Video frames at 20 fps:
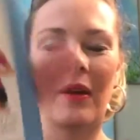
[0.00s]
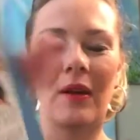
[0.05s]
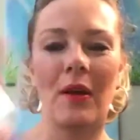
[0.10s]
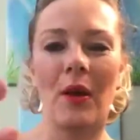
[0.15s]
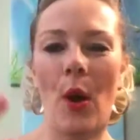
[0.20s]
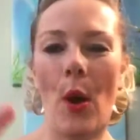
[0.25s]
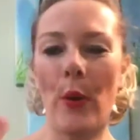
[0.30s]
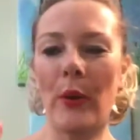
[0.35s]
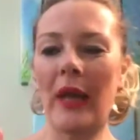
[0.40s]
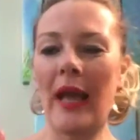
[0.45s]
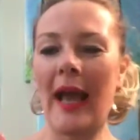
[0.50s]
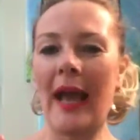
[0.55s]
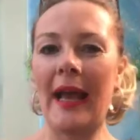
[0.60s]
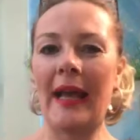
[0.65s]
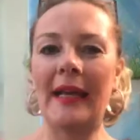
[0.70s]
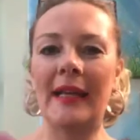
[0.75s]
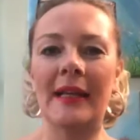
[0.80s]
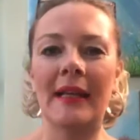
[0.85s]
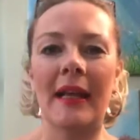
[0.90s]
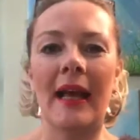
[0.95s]

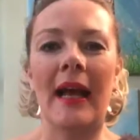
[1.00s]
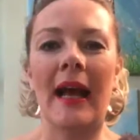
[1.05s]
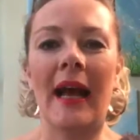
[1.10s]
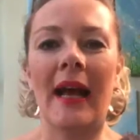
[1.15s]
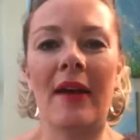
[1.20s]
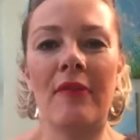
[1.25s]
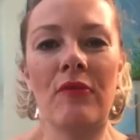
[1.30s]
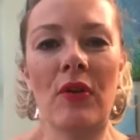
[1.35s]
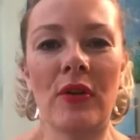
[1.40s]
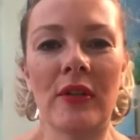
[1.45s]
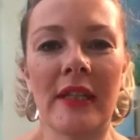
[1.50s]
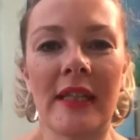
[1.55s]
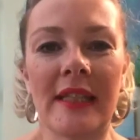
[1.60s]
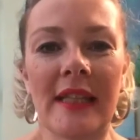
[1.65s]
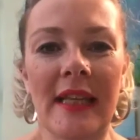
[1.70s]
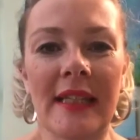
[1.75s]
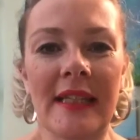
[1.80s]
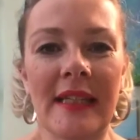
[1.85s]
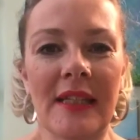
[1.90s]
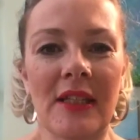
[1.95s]
Okay, Rosa
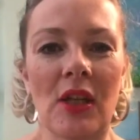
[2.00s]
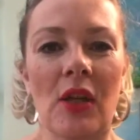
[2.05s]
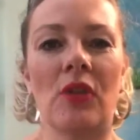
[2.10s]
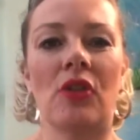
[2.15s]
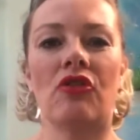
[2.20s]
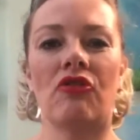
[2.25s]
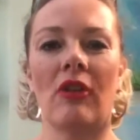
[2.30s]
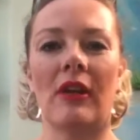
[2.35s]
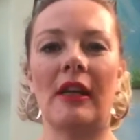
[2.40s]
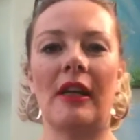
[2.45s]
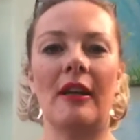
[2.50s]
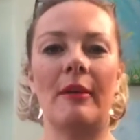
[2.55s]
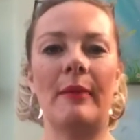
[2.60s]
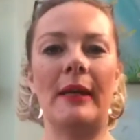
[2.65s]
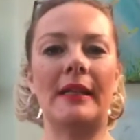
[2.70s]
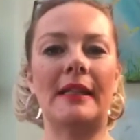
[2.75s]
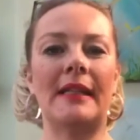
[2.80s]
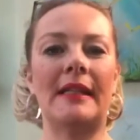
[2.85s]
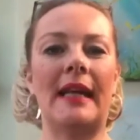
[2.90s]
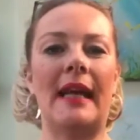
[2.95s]
said ditto, struggling a
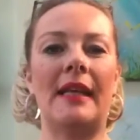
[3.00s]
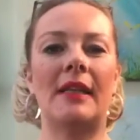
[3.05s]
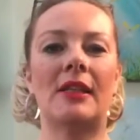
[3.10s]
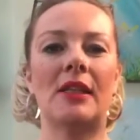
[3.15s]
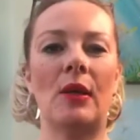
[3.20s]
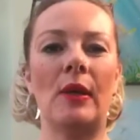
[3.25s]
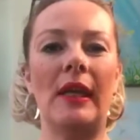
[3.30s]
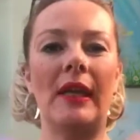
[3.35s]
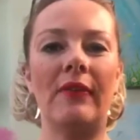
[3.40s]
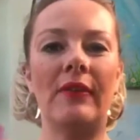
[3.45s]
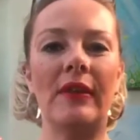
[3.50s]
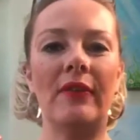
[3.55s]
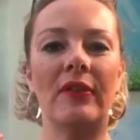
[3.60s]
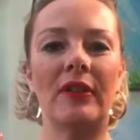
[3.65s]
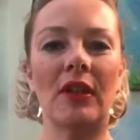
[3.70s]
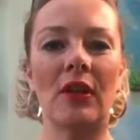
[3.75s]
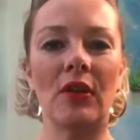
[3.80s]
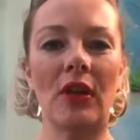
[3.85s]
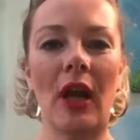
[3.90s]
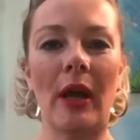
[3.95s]
bit today. So even if I
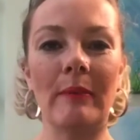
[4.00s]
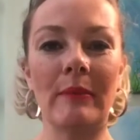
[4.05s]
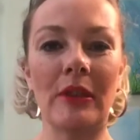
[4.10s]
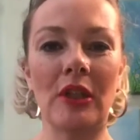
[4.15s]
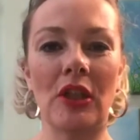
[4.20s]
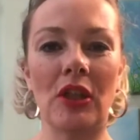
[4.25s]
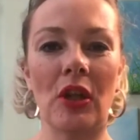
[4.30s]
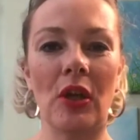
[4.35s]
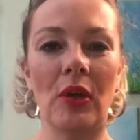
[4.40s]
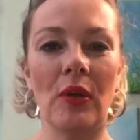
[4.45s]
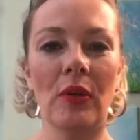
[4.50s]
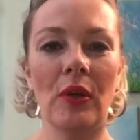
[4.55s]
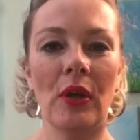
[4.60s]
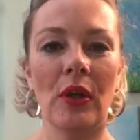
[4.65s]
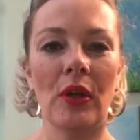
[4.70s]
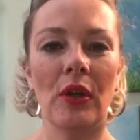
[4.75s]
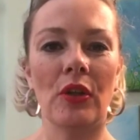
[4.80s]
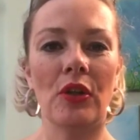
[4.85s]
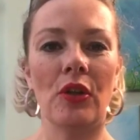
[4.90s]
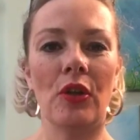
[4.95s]
don't come to you,
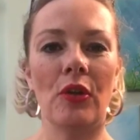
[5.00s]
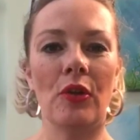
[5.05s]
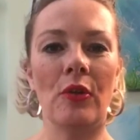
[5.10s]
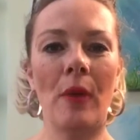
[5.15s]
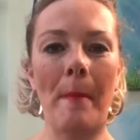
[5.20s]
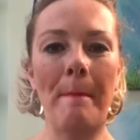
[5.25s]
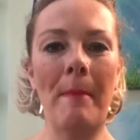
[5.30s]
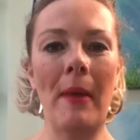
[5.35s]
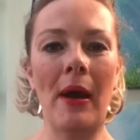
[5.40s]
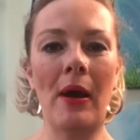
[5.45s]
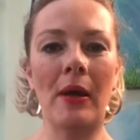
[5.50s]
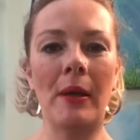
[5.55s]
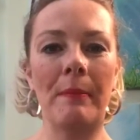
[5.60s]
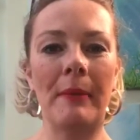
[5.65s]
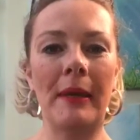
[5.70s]
you might be